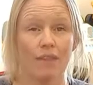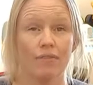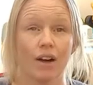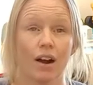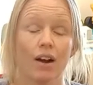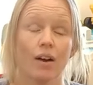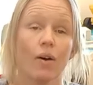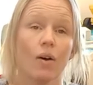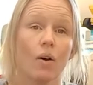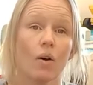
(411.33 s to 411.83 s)
of
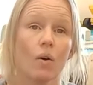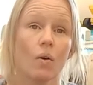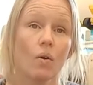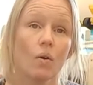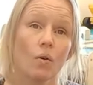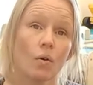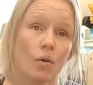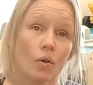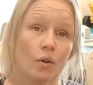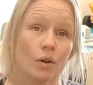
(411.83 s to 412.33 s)
our
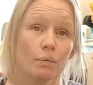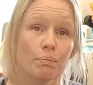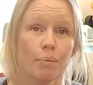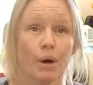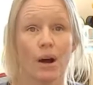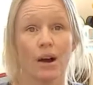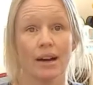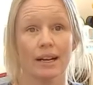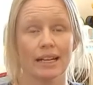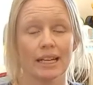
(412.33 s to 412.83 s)
whole
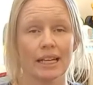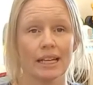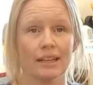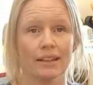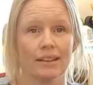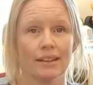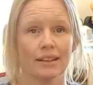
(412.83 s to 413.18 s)
body